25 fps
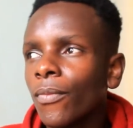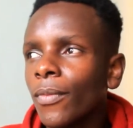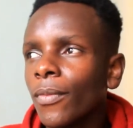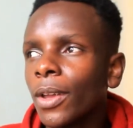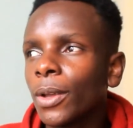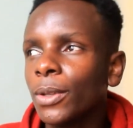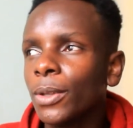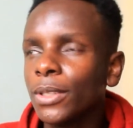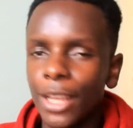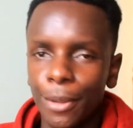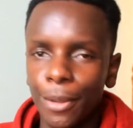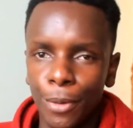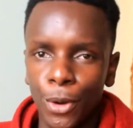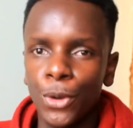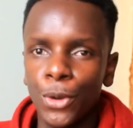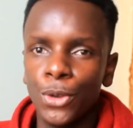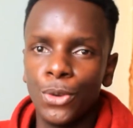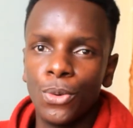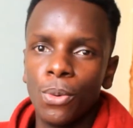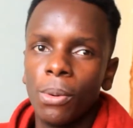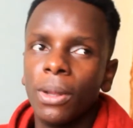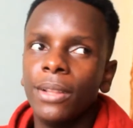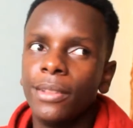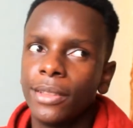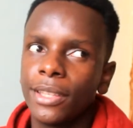Because I know you
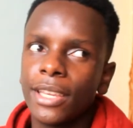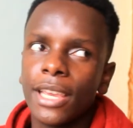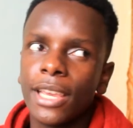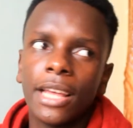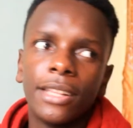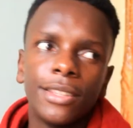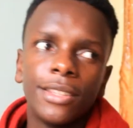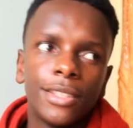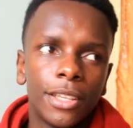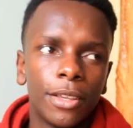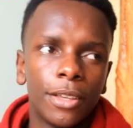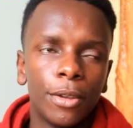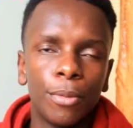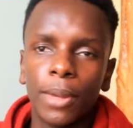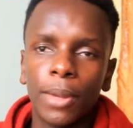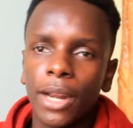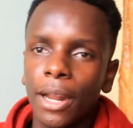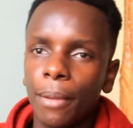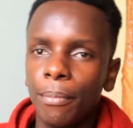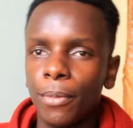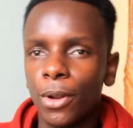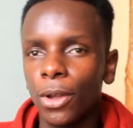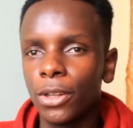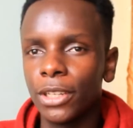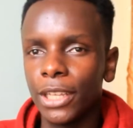want the answer, but
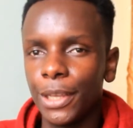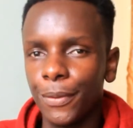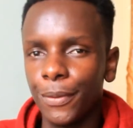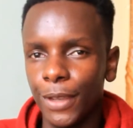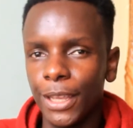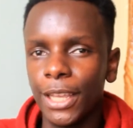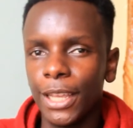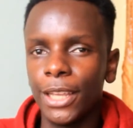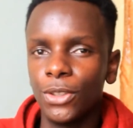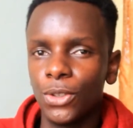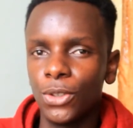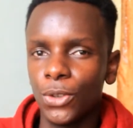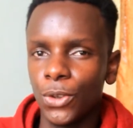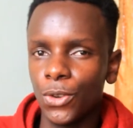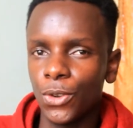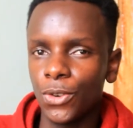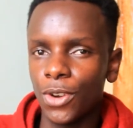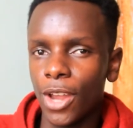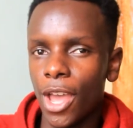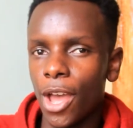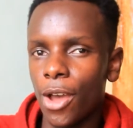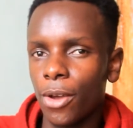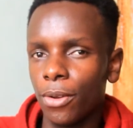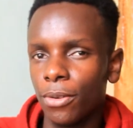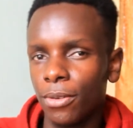I'm not giving it to you
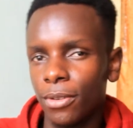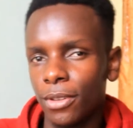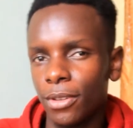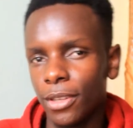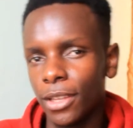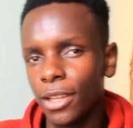now.